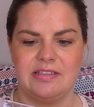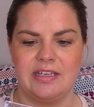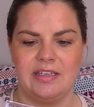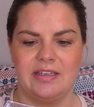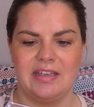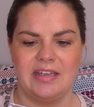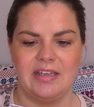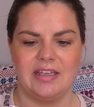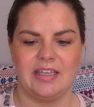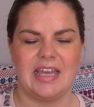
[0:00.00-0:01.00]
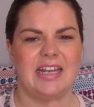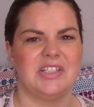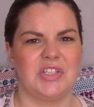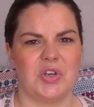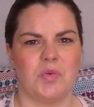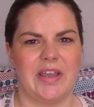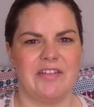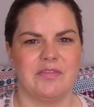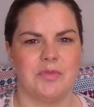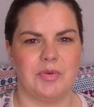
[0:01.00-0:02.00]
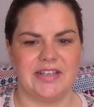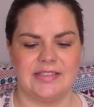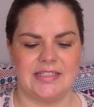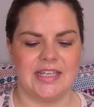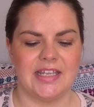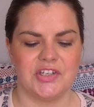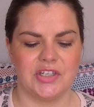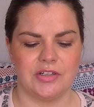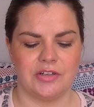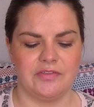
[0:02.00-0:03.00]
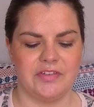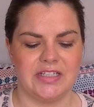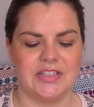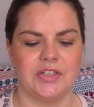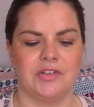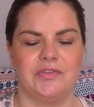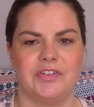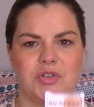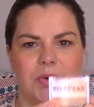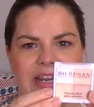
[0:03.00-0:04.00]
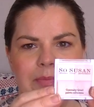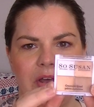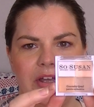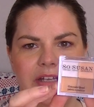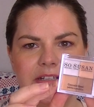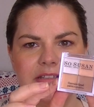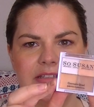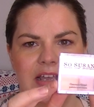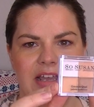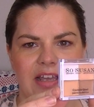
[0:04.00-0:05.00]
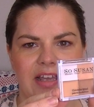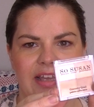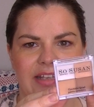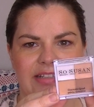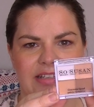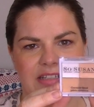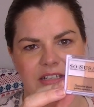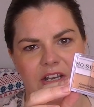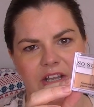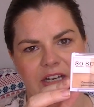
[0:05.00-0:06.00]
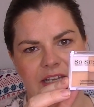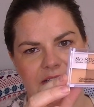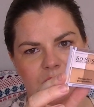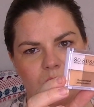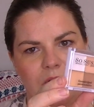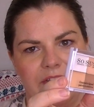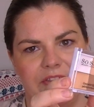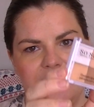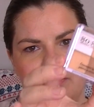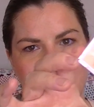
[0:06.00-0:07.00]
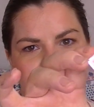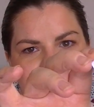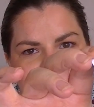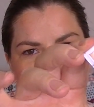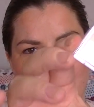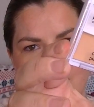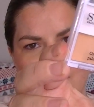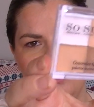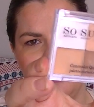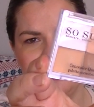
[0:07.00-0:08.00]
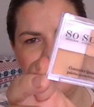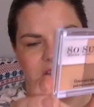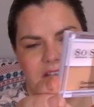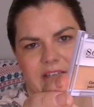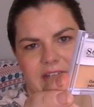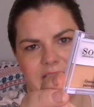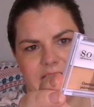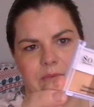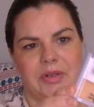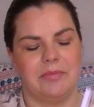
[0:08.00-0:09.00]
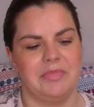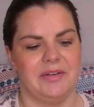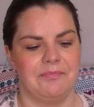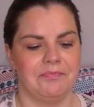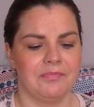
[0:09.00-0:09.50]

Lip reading: think it kind of took away from the presentation of it. You know, for £20, it doesn't look like it's worth that much, if you kind of get what I mean.